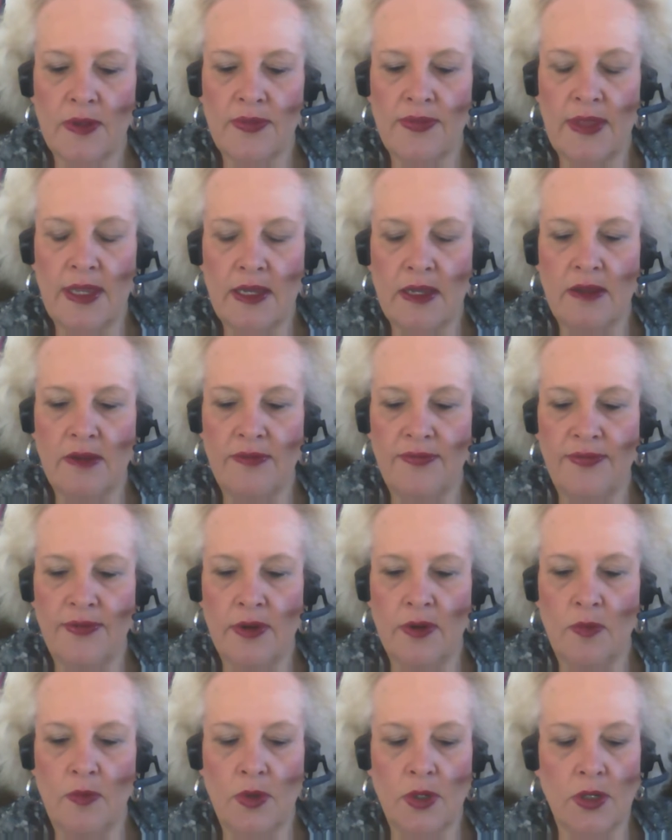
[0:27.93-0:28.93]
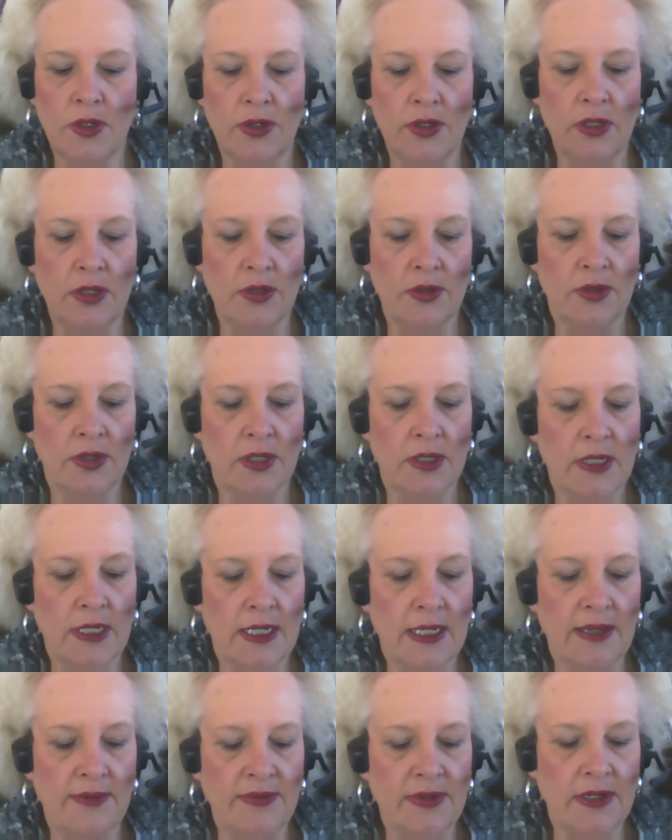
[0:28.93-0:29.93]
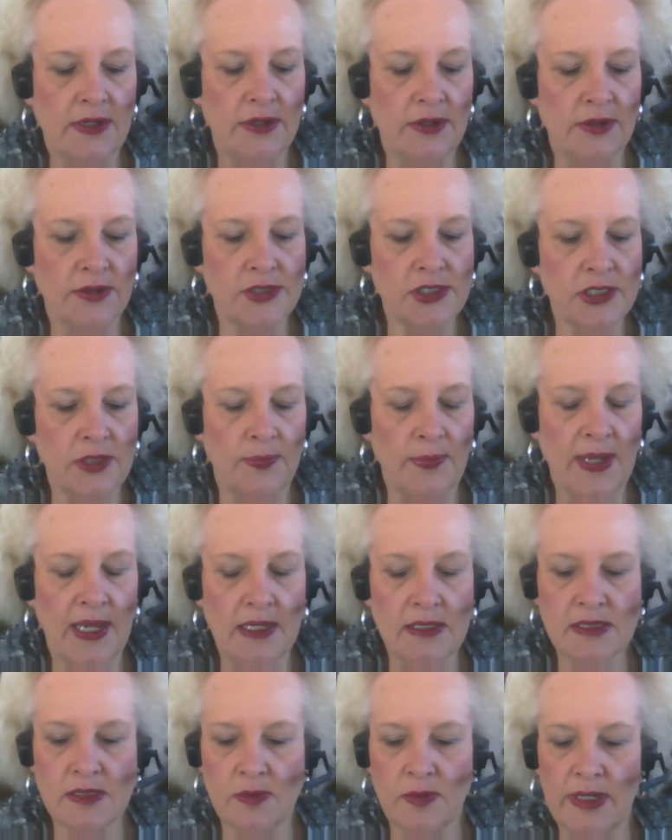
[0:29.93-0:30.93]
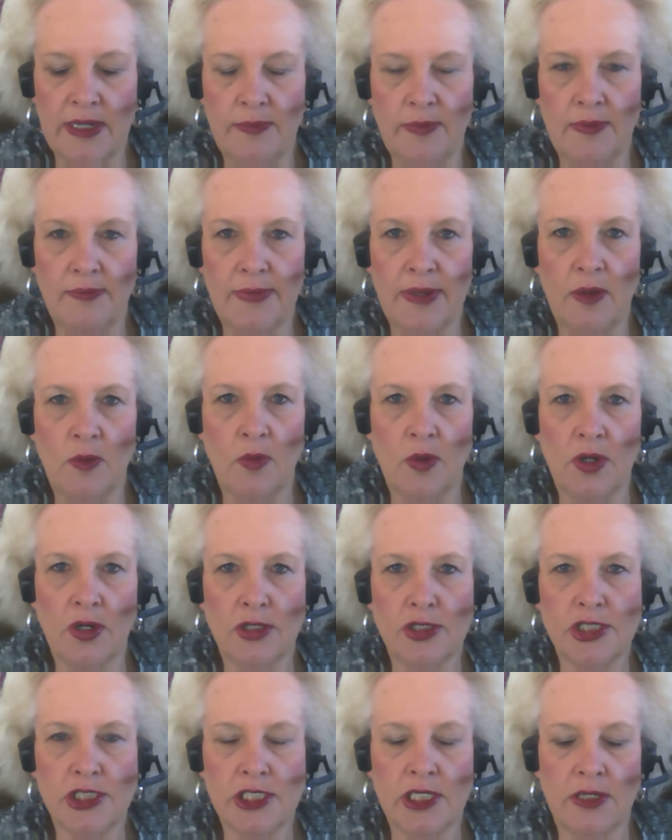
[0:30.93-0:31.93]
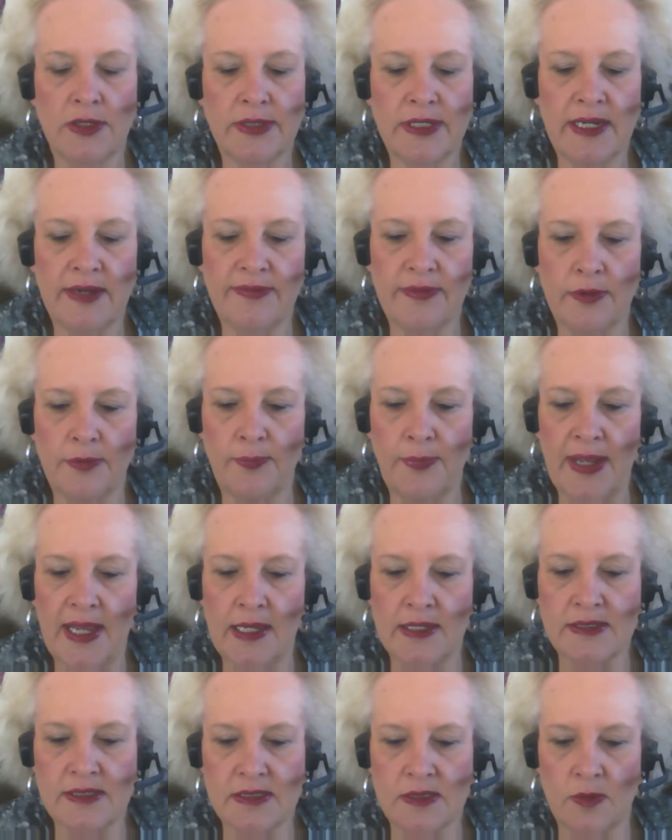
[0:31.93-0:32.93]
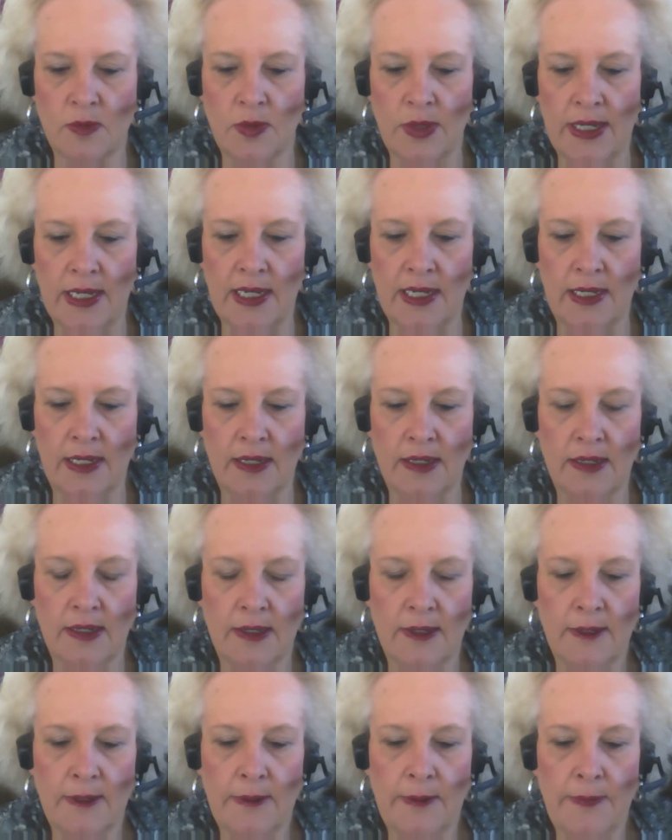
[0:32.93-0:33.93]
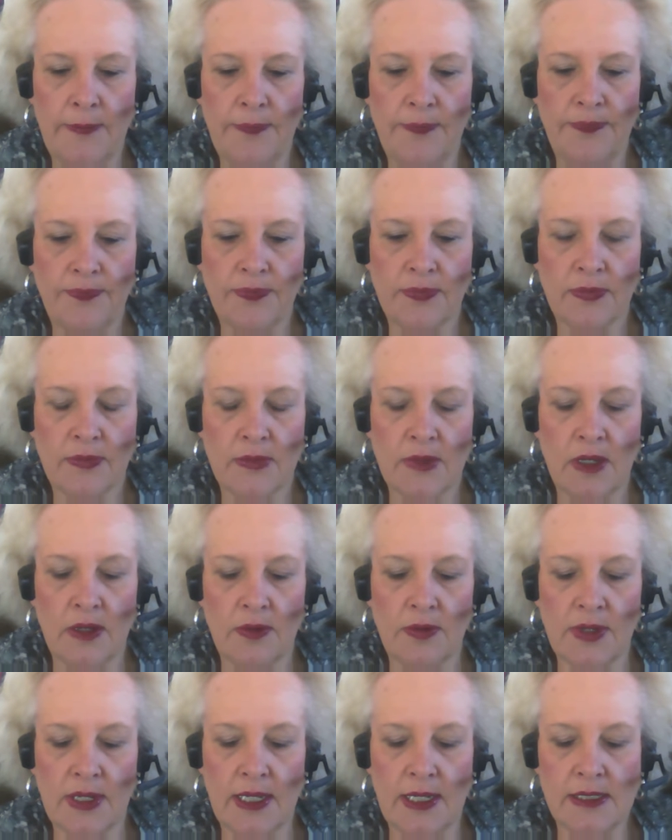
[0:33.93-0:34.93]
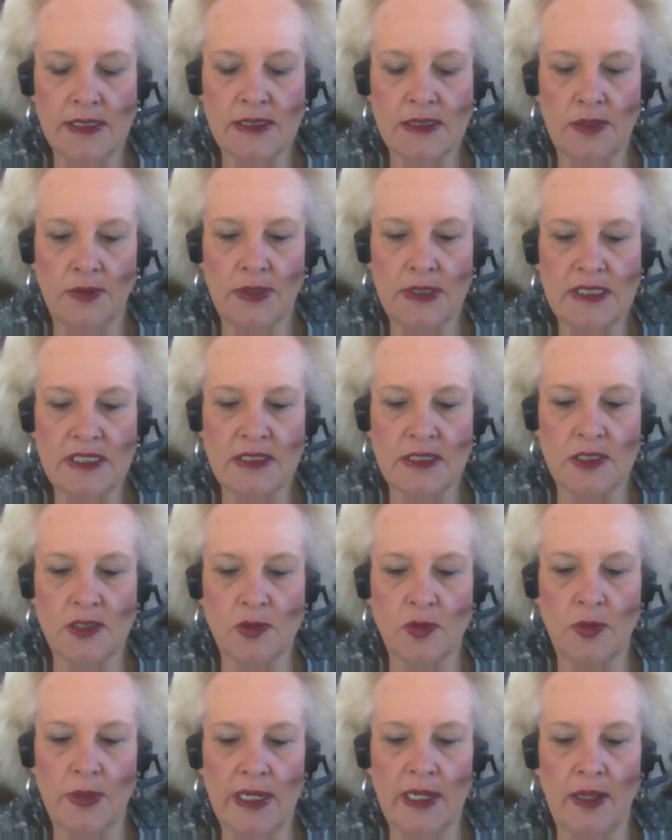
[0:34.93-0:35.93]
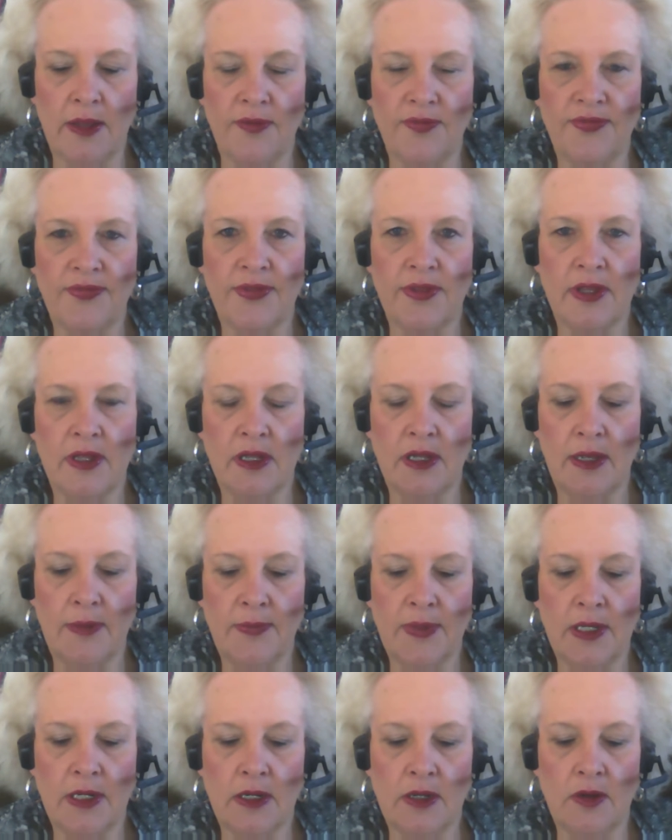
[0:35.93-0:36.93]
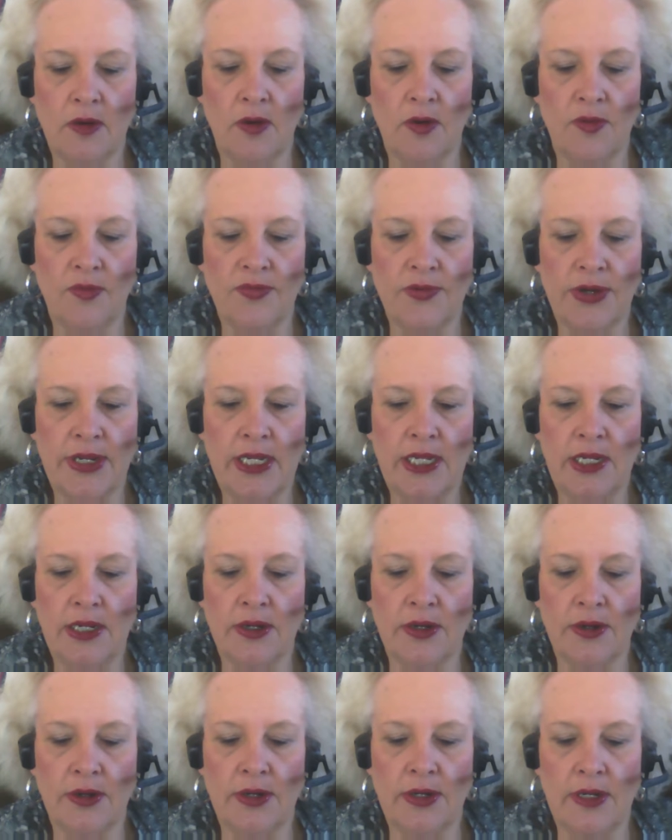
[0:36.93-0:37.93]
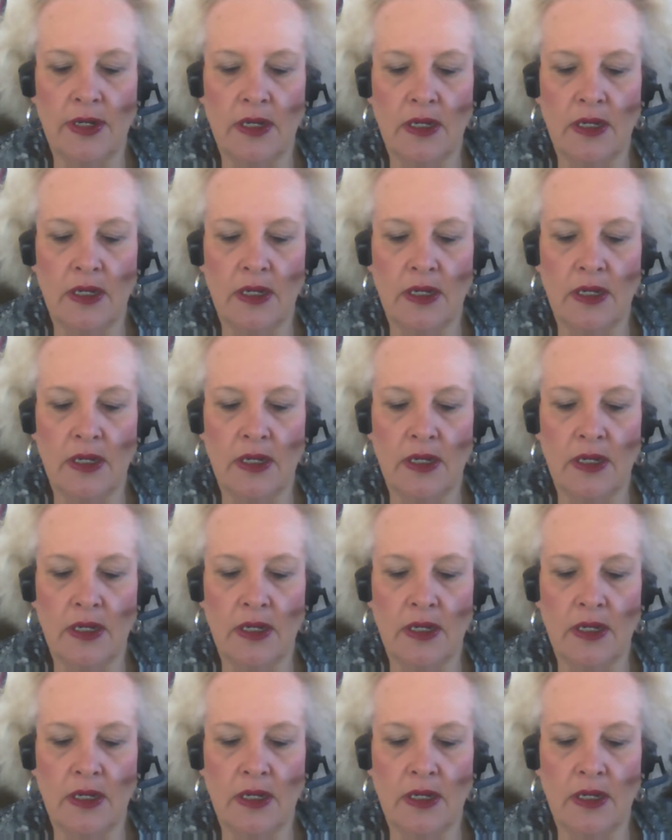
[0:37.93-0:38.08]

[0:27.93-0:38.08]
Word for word: Thank you for your word, Lord. Heaven and earth shall pass away, but my word shall never pass away. Okay, so it's the 12th. I'm going to go over here